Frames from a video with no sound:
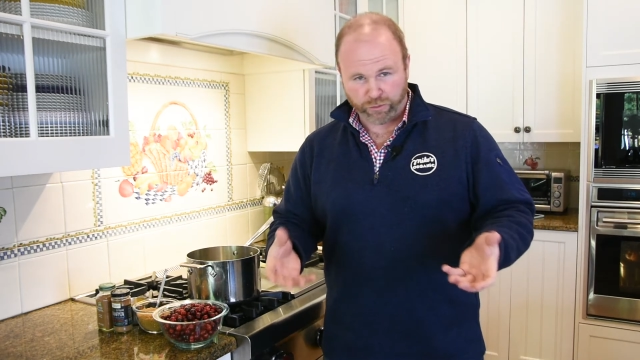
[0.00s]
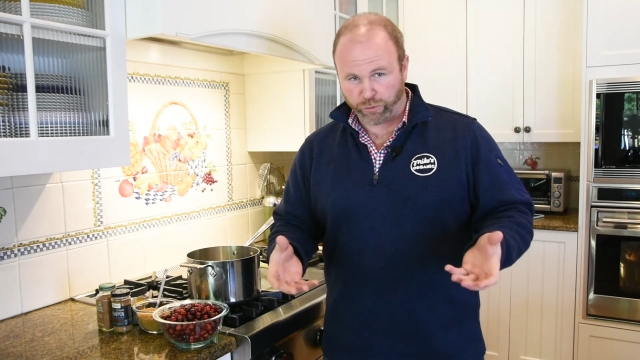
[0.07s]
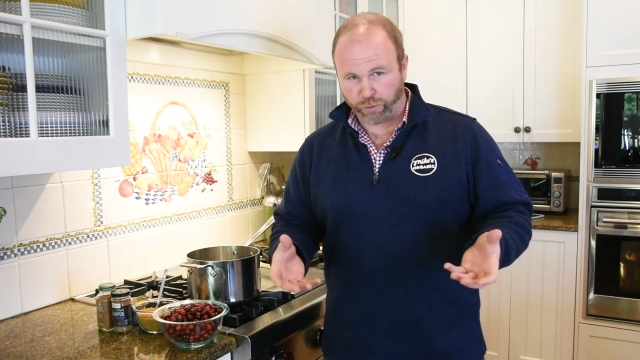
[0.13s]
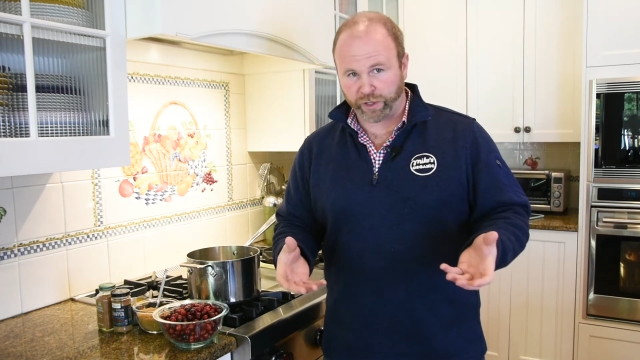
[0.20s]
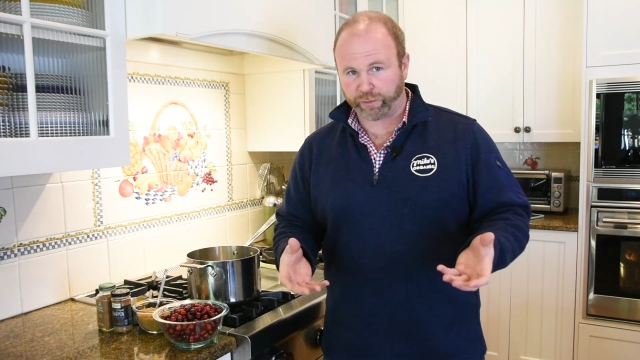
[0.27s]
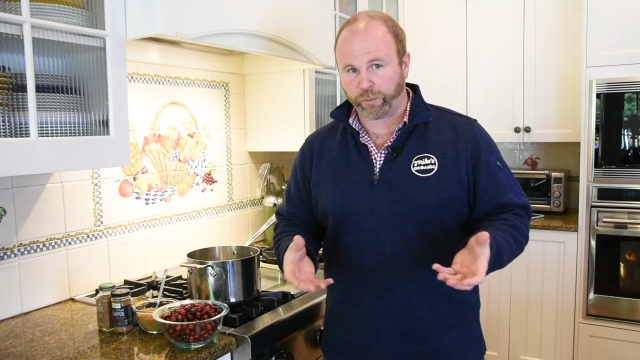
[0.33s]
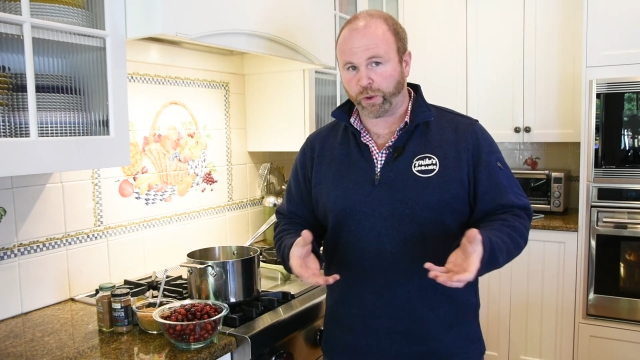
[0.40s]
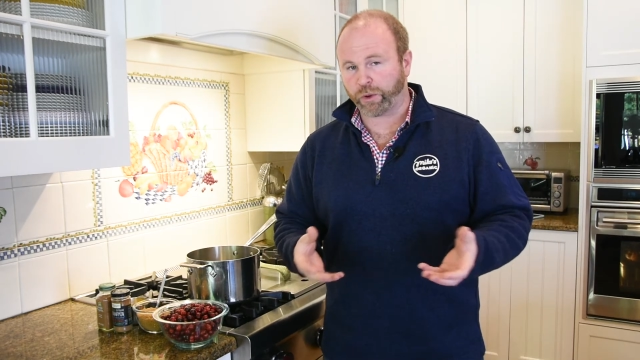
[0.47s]

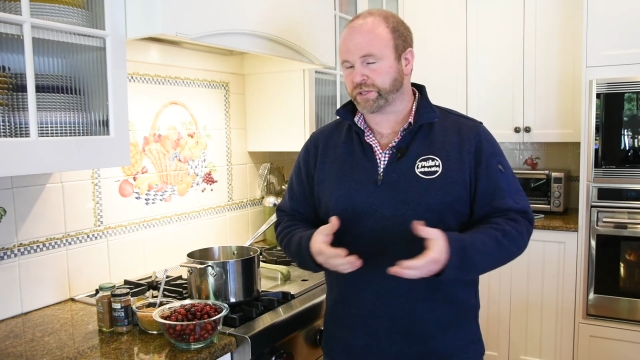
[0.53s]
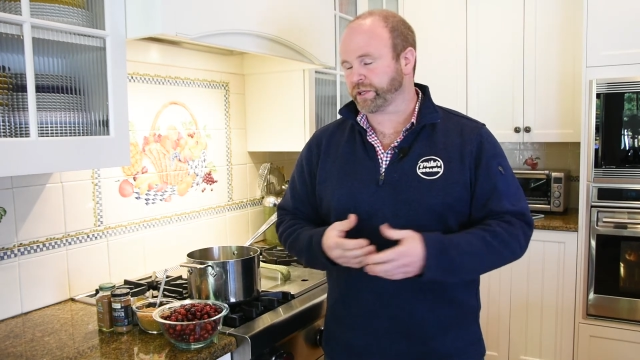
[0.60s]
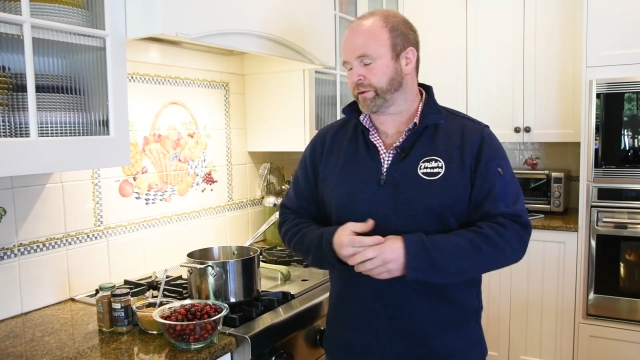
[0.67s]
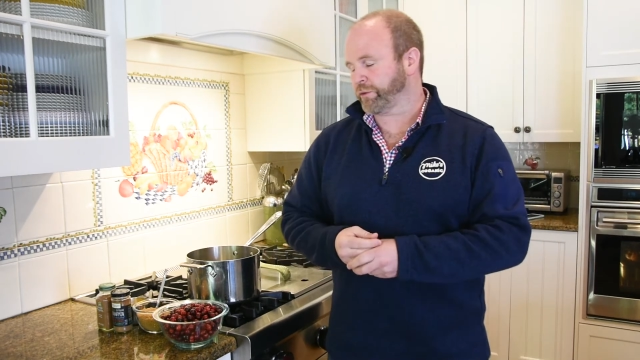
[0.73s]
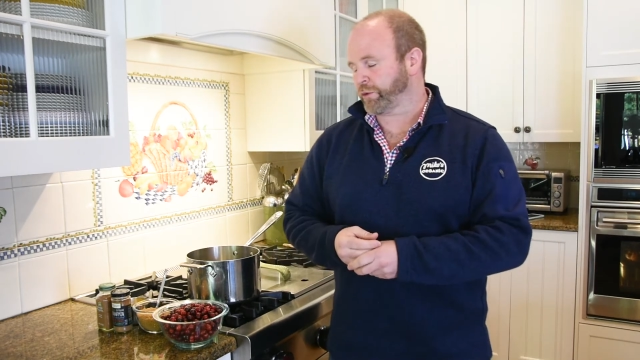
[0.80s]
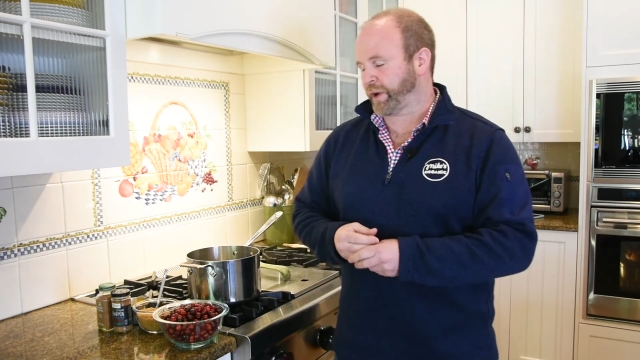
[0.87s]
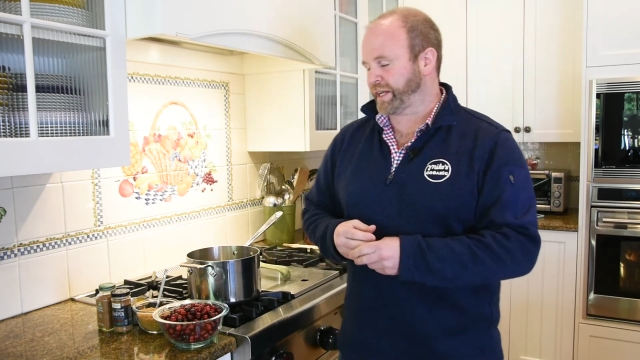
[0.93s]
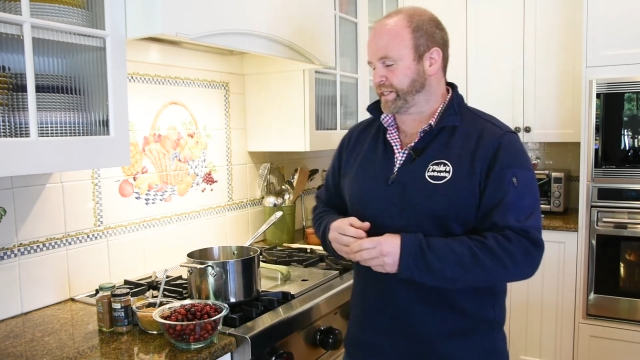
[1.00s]
really most
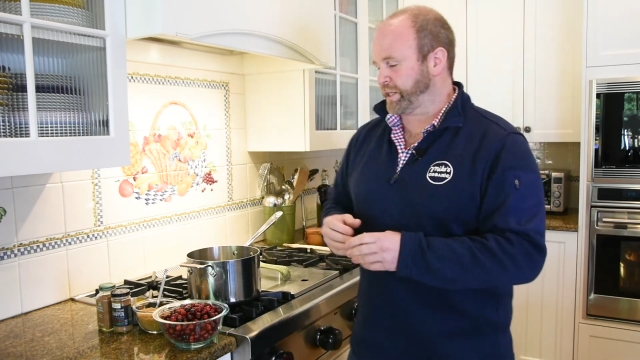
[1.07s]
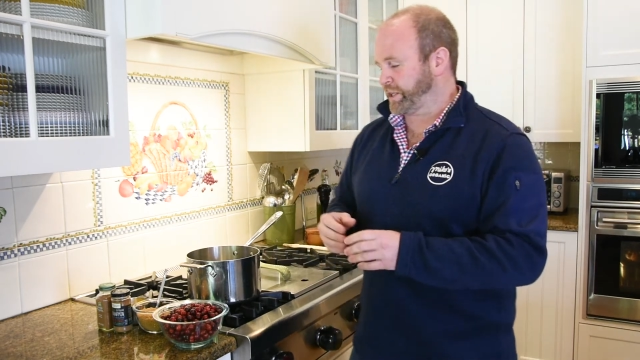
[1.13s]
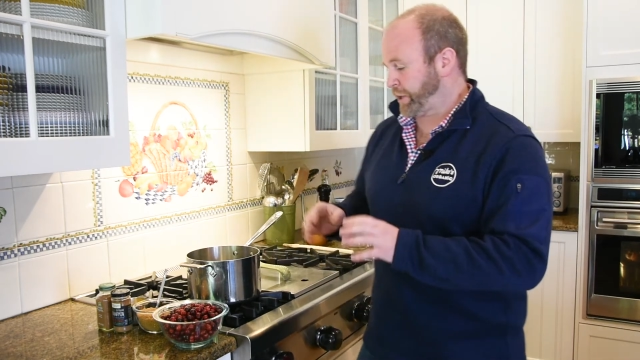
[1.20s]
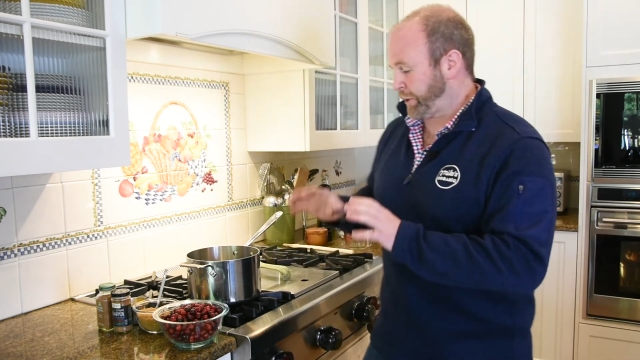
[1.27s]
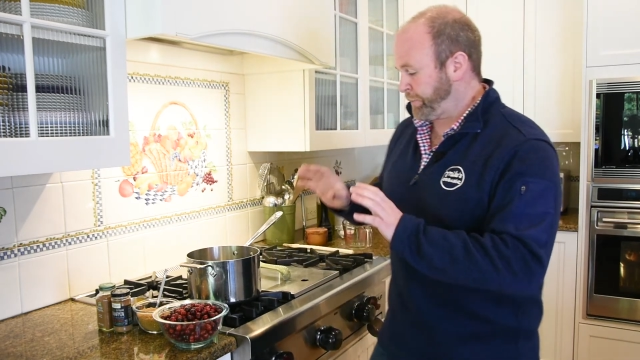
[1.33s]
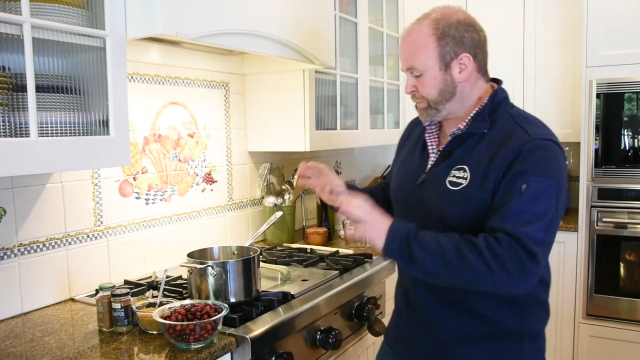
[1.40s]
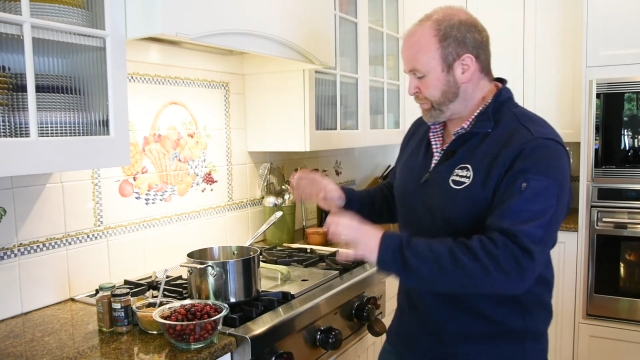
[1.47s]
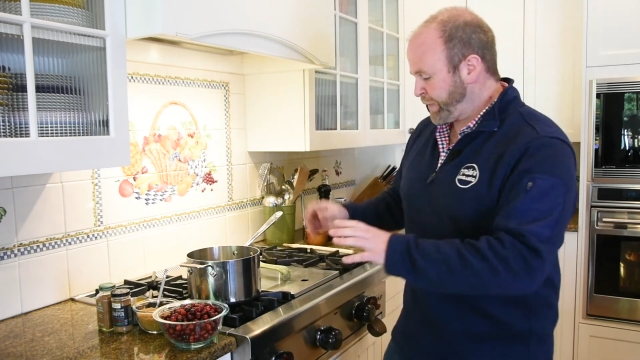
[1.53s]
of the rest of the
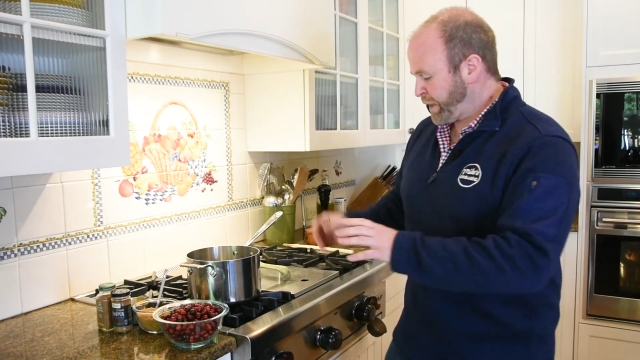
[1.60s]
year.